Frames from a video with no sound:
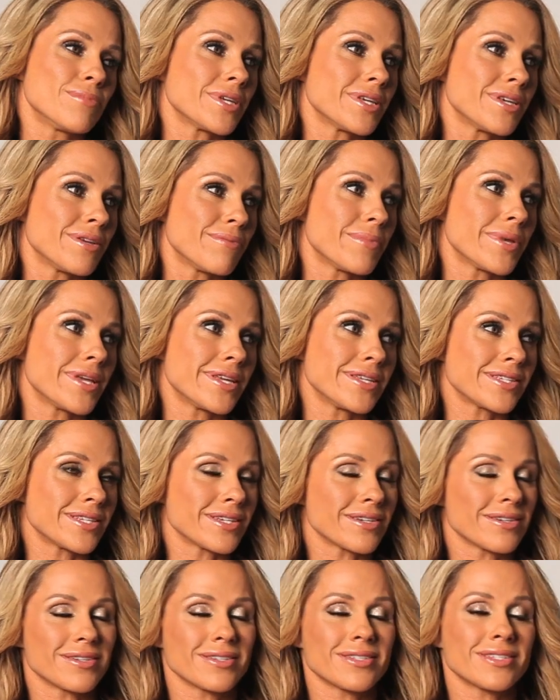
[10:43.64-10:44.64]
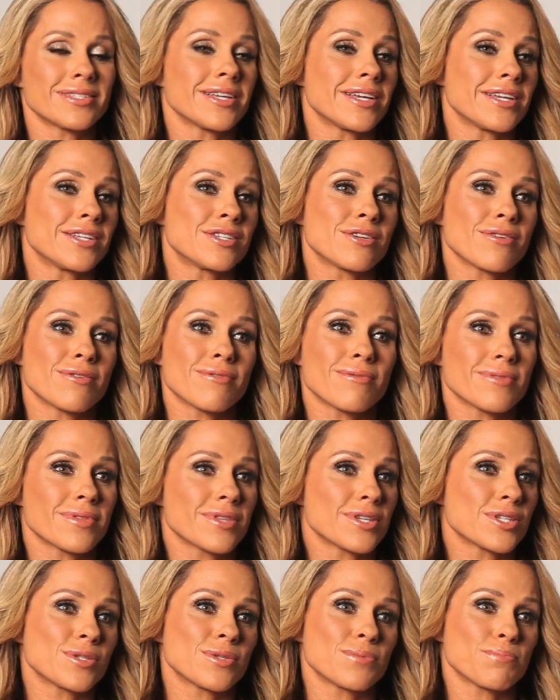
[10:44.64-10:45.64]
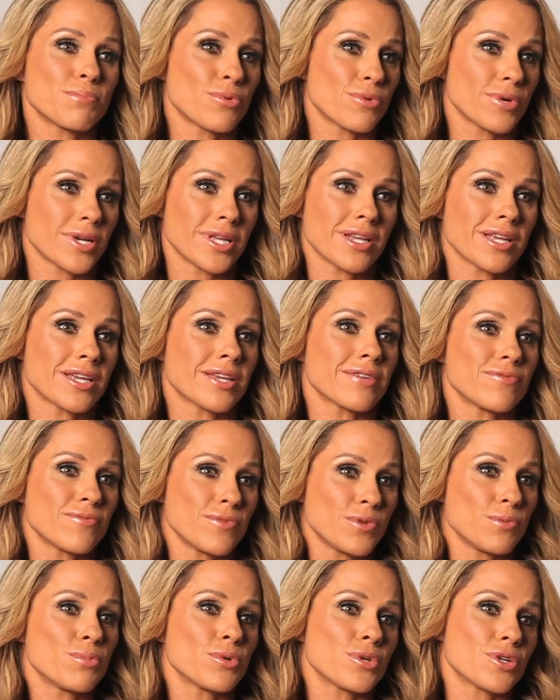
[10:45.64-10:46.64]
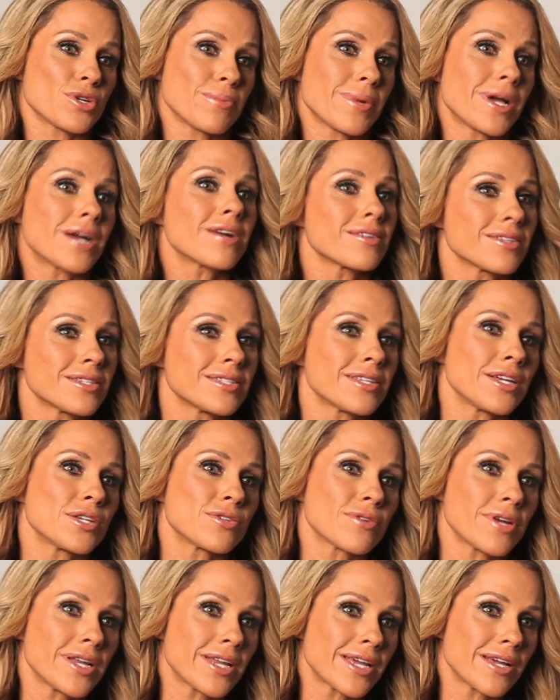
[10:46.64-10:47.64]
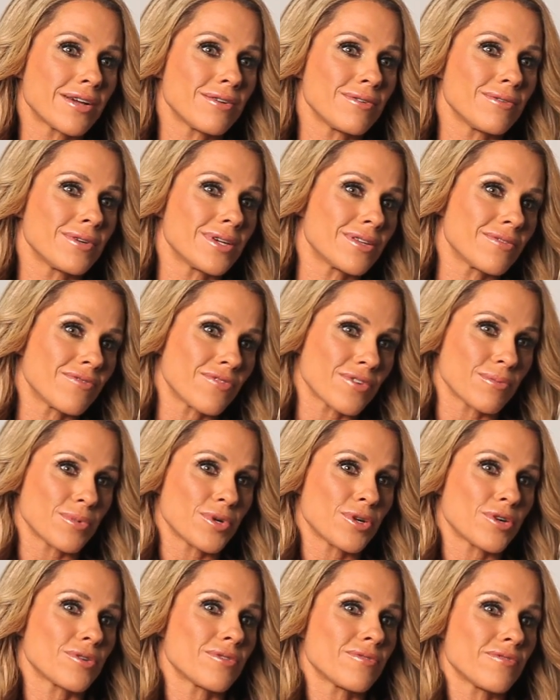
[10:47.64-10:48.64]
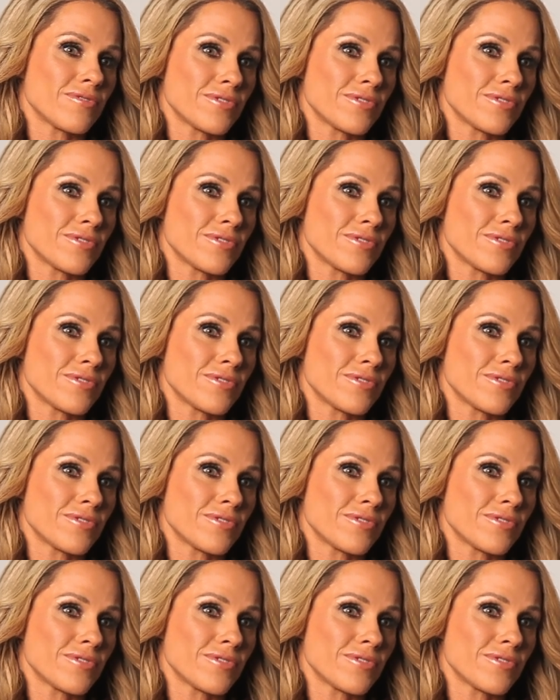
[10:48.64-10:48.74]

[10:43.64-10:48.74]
be amazing on stage at this point. Like if you put her back on stage right now and from her